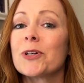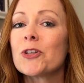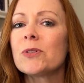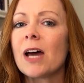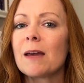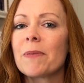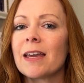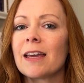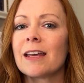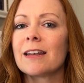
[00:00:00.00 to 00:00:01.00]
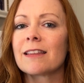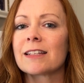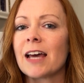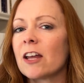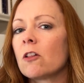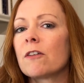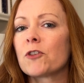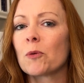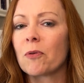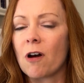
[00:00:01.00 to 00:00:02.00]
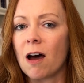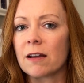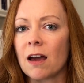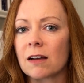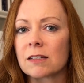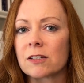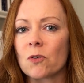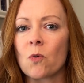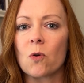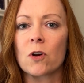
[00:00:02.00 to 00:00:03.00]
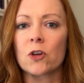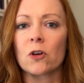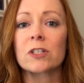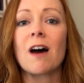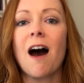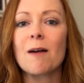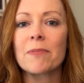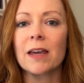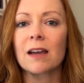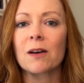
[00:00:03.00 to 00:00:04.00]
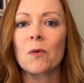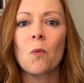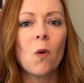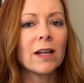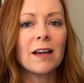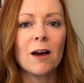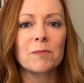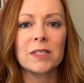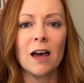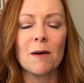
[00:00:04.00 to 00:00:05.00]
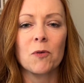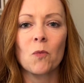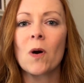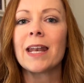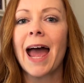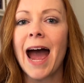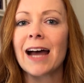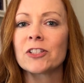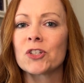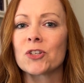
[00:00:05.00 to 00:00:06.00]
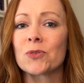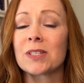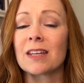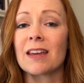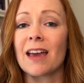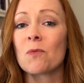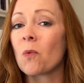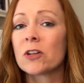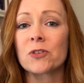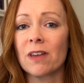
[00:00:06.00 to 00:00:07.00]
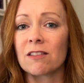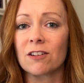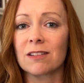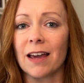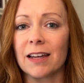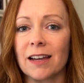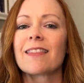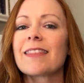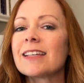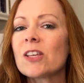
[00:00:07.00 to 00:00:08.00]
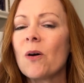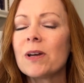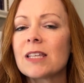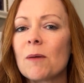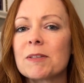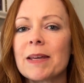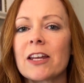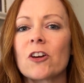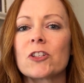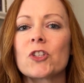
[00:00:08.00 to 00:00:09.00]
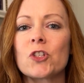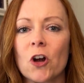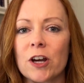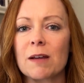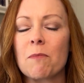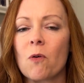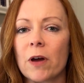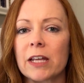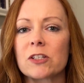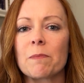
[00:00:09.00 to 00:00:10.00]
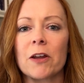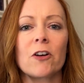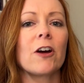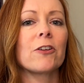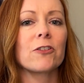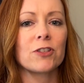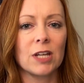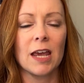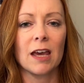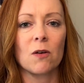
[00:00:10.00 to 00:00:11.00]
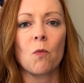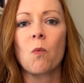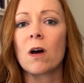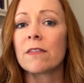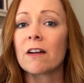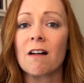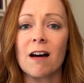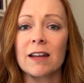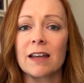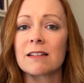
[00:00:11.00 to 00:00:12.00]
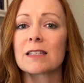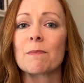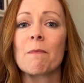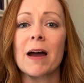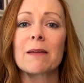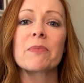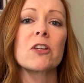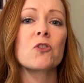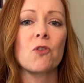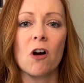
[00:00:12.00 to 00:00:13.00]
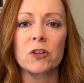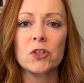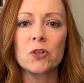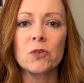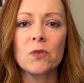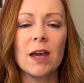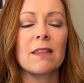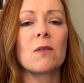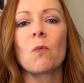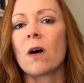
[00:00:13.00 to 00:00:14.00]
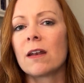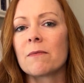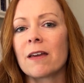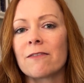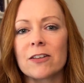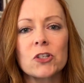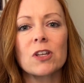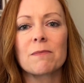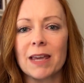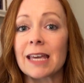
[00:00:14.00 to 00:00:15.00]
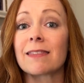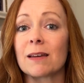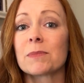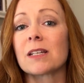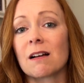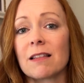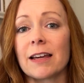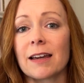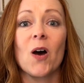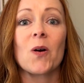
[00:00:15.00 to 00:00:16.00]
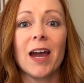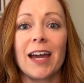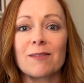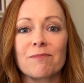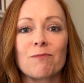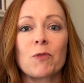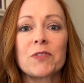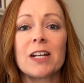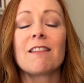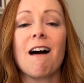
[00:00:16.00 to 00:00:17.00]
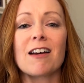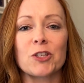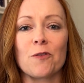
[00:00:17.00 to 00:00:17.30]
you type in the title of your product or your topic, what comes up? What ads do you see and what do they look like? This always helps me get a good starting point to better understand what their audience might be drawn to and then what eventually may get them to click. Okay, we've done a lot so